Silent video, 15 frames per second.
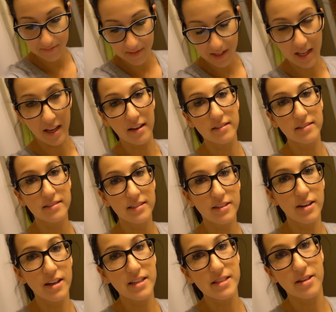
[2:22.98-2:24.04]
Yeah, you
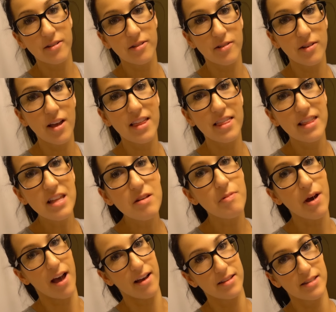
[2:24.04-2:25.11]
guys are the
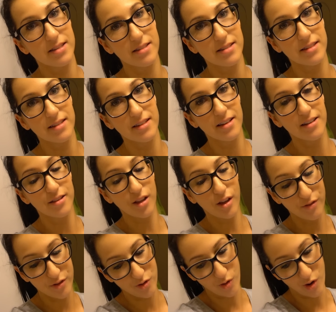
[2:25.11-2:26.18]
best.
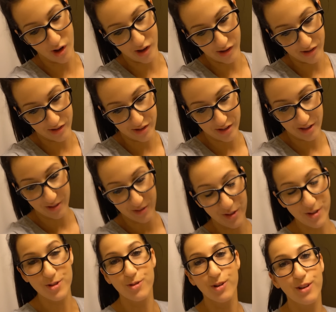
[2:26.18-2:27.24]
Love you all. It
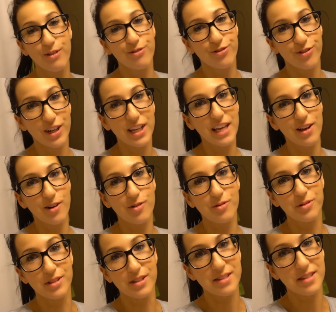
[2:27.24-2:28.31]
was really freaking
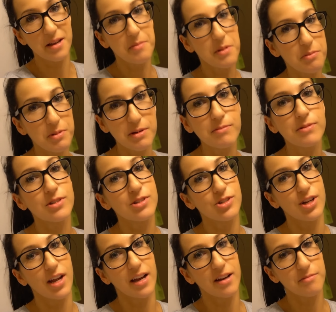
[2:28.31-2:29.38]
cool to stand the People's
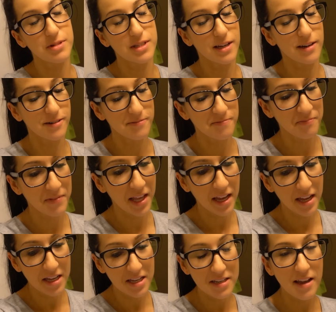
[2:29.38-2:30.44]
Champ, so
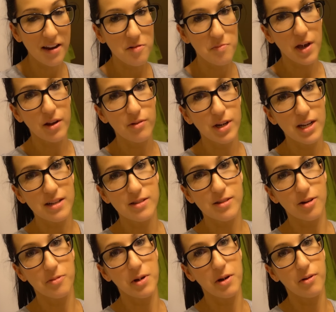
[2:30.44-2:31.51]
not a bad way to
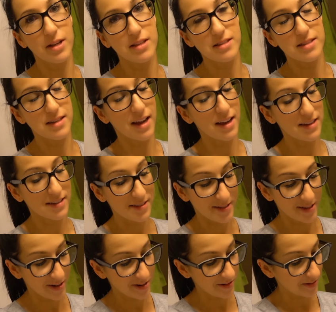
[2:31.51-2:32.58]
start my Wednesday.
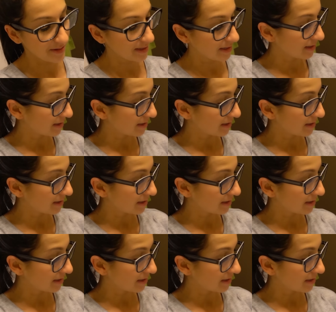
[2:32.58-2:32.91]
So